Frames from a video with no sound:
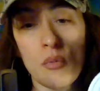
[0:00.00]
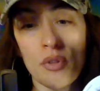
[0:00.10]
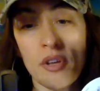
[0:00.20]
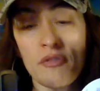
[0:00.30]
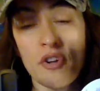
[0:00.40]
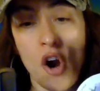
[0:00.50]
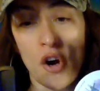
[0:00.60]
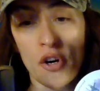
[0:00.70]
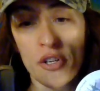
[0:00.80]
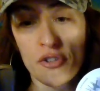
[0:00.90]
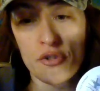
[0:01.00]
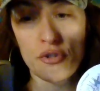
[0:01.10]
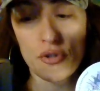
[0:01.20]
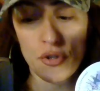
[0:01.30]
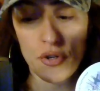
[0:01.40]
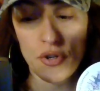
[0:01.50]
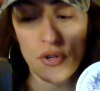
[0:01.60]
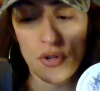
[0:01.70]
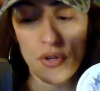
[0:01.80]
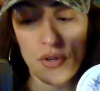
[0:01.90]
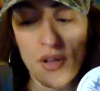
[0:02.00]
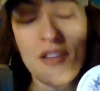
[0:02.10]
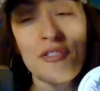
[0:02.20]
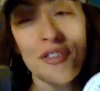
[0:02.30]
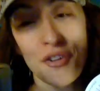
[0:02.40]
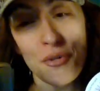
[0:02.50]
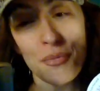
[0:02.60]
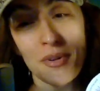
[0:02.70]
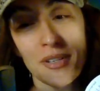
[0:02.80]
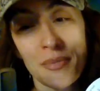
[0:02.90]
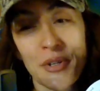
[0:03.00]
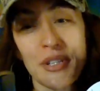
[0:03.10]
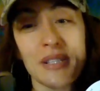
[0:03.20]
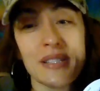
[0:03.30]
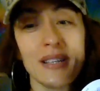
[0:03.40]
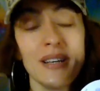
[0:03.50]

what if their heart is the human experience.